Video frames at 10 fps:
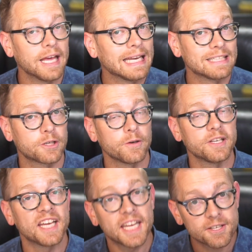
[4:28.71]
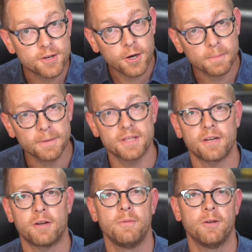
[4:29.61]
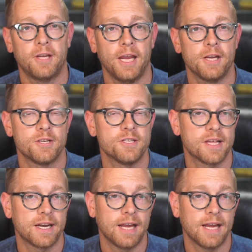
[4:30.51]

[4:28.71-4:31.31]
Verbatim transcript: and is going to interpret the communications that